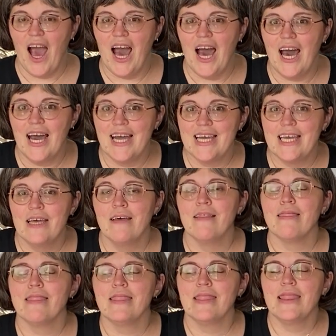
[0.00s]
I
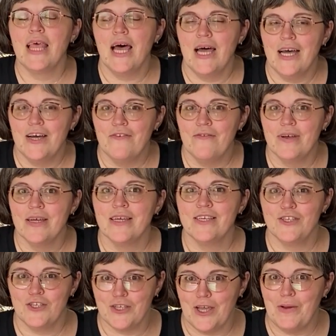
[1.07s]
love
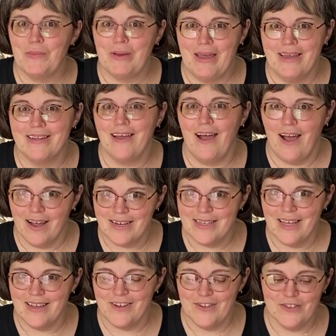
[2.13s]
champagne
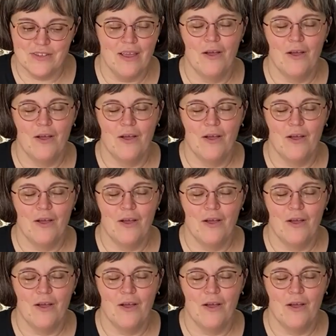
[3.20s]
cocktails